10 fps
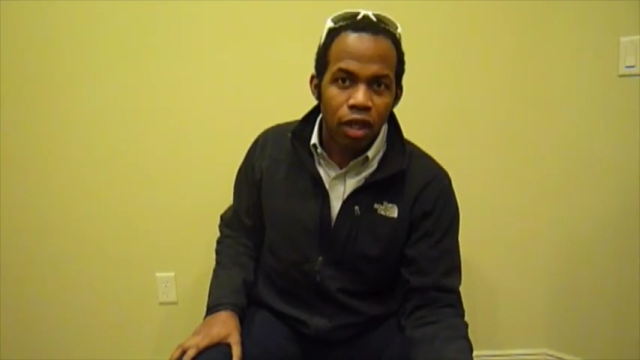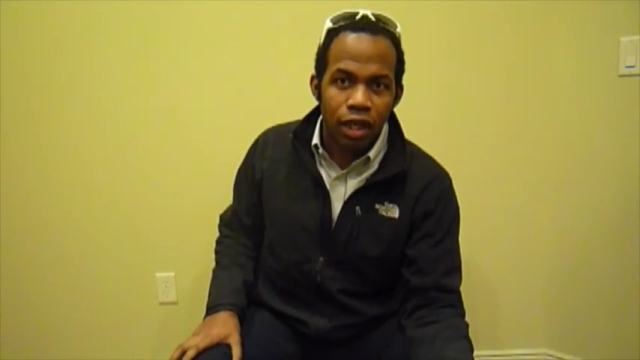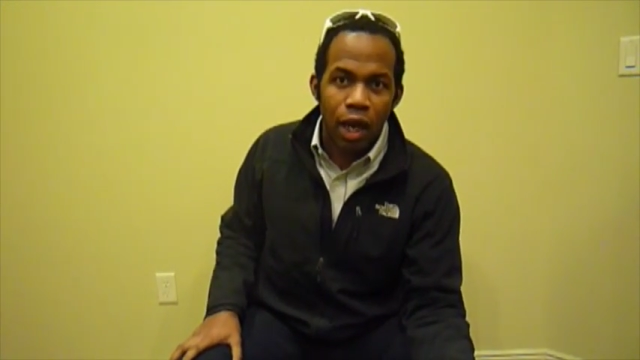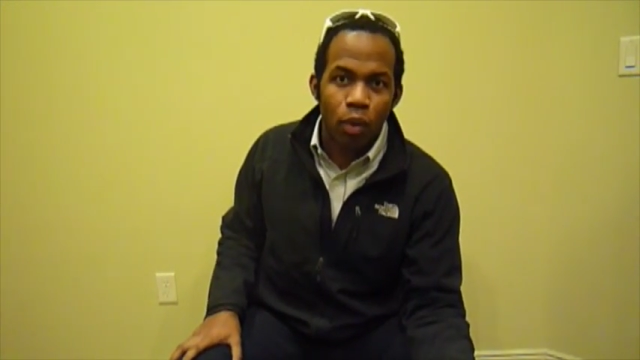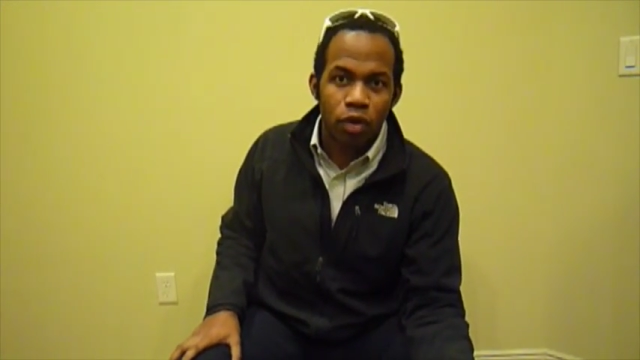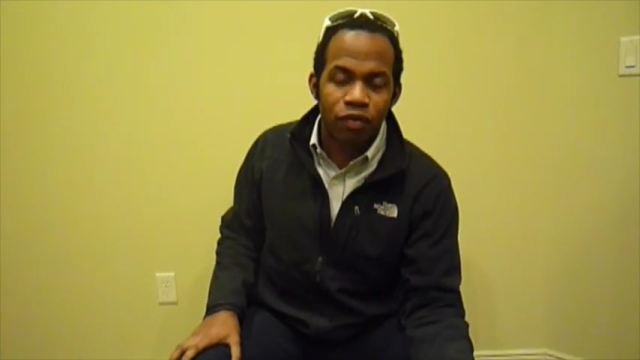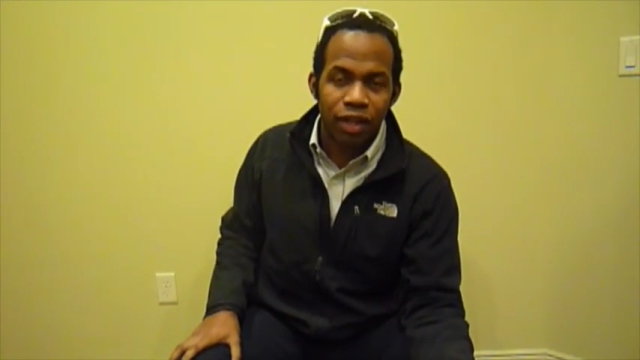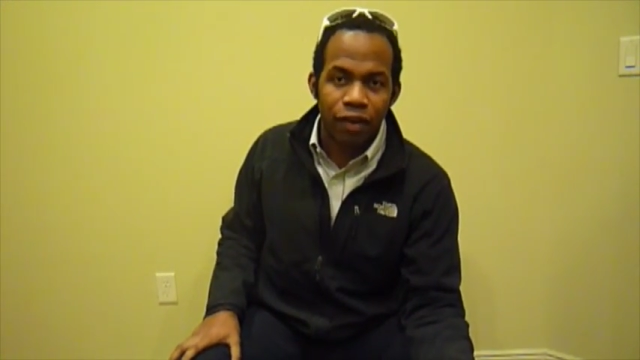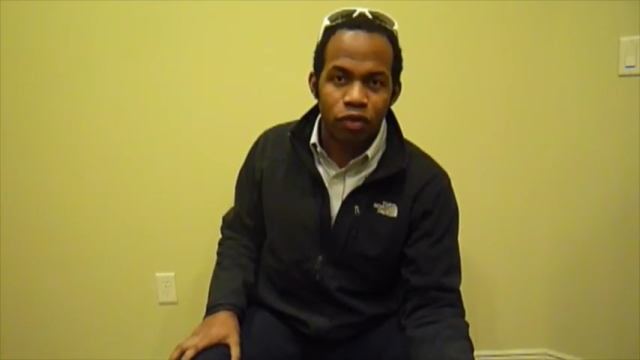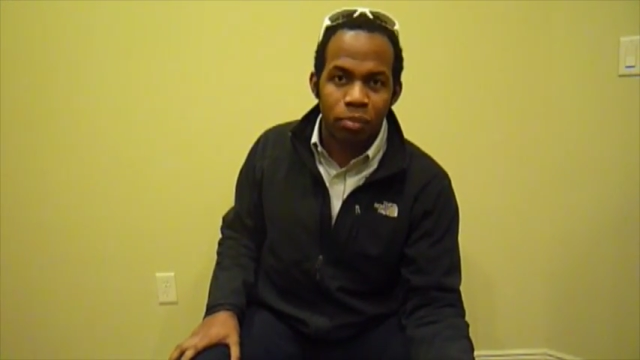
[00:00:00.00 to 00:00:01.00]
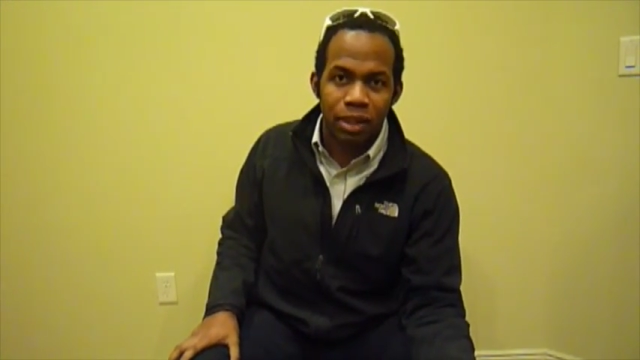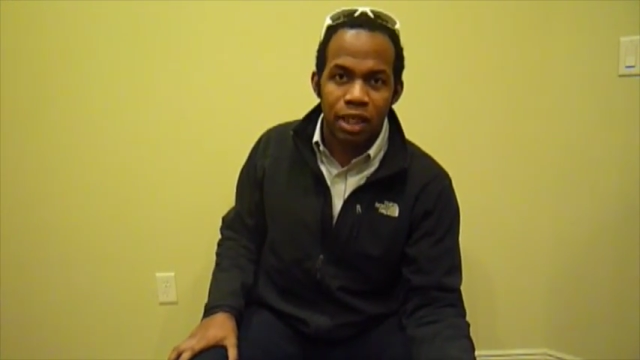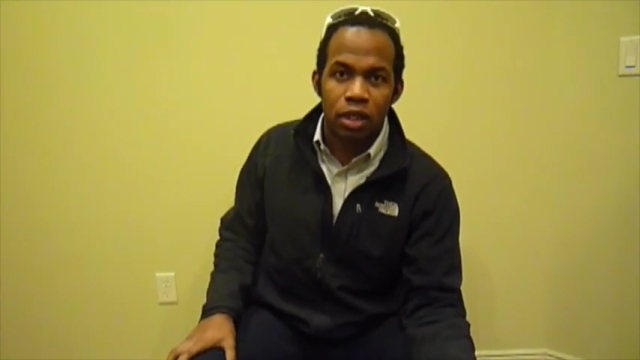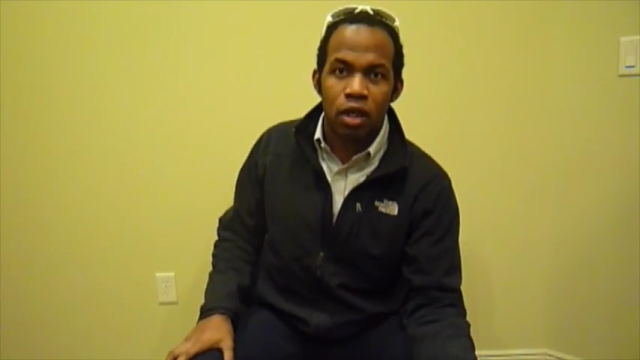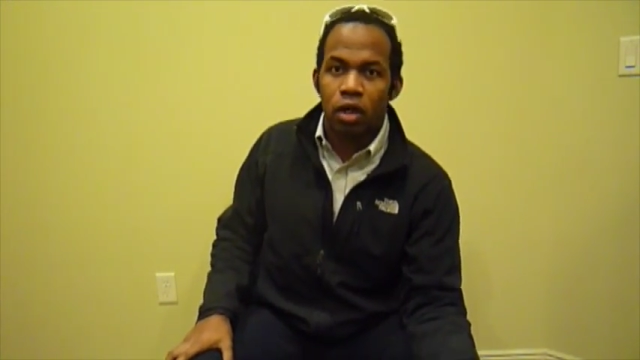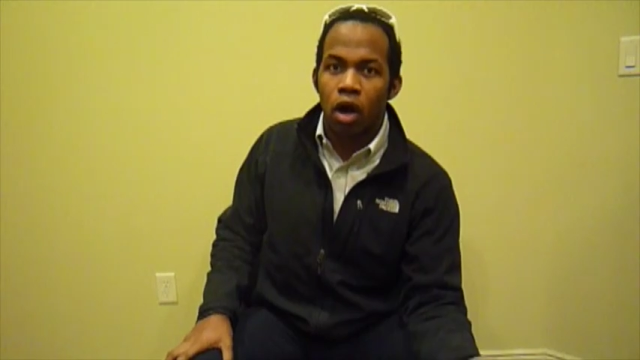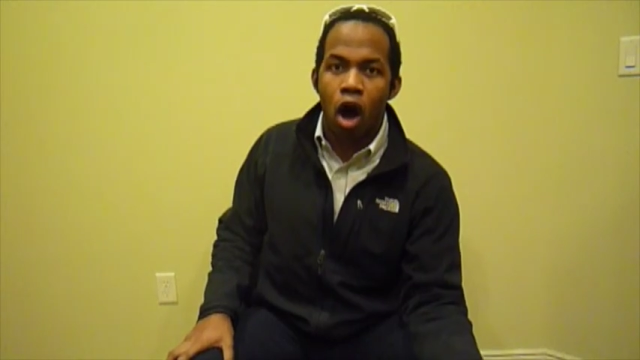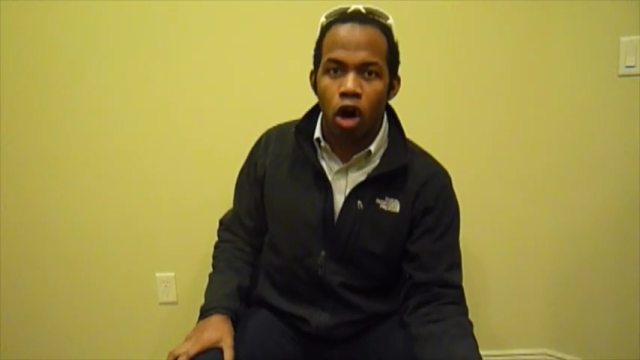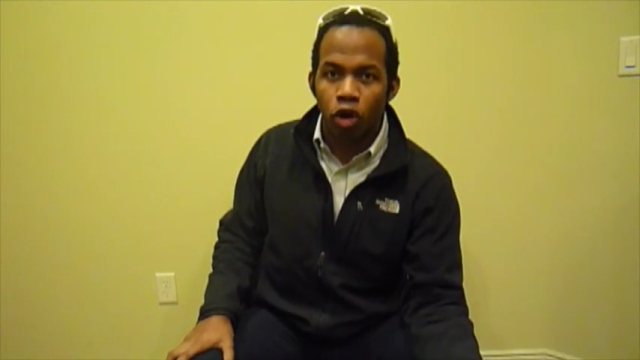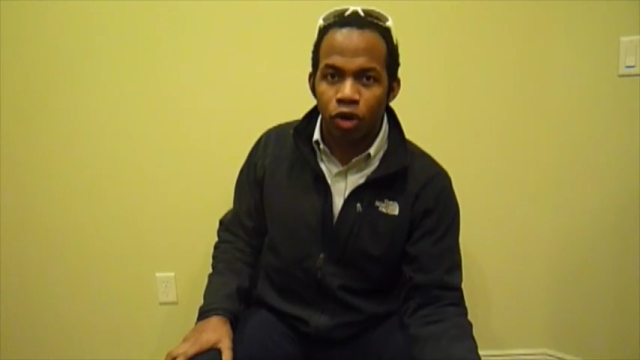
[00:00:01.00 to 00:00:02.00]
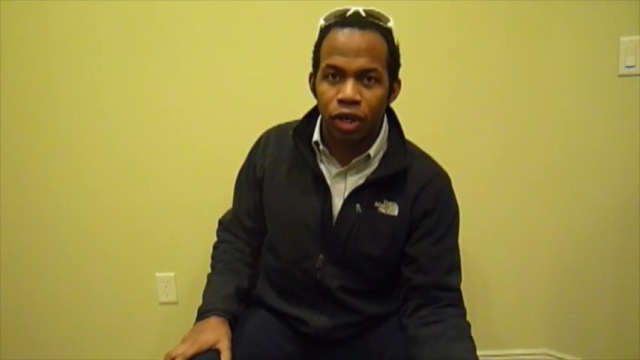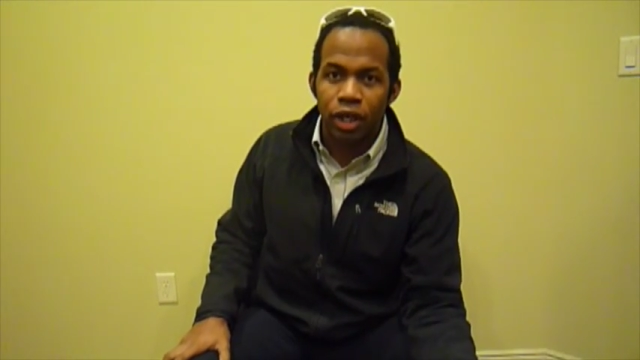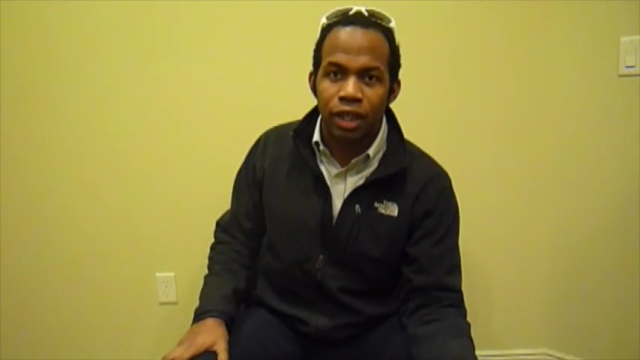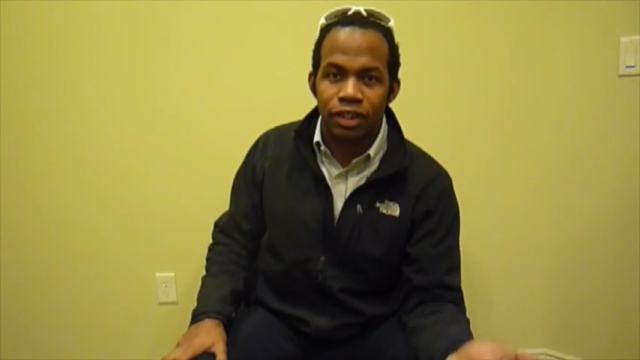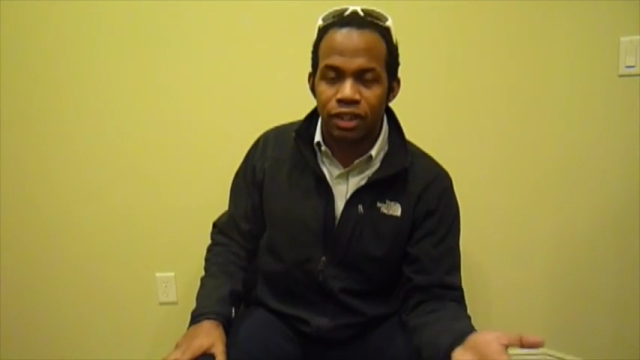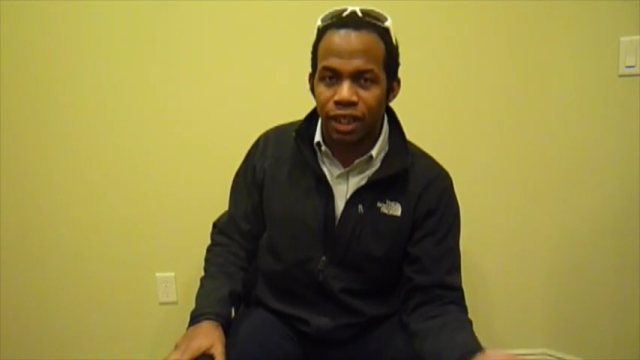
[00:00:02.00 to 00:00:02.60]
And that would have left me hollering and